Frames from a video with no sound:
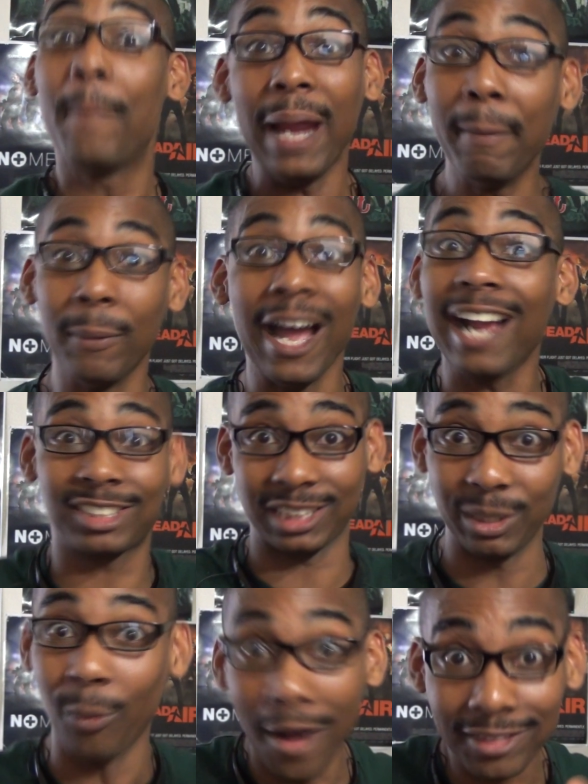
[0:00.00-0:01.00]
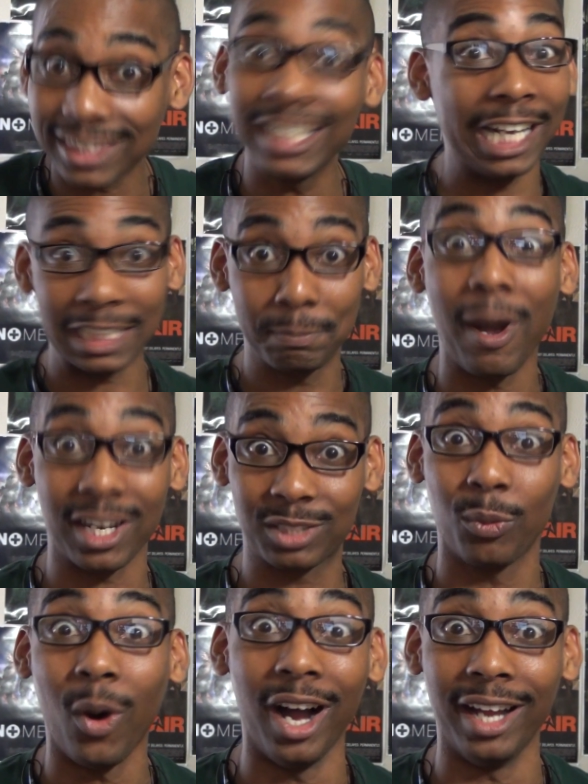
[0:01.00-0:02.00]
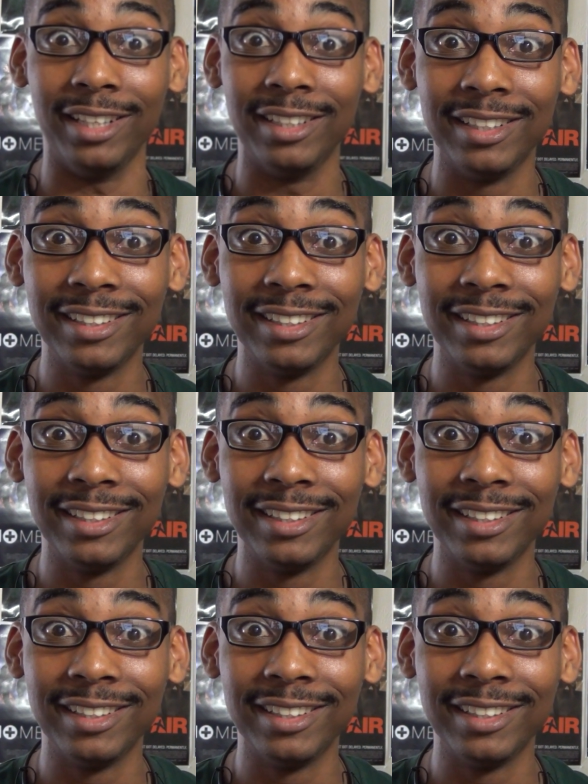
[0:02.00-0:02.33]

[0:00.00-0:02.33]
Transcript: People actually want the Xbox One!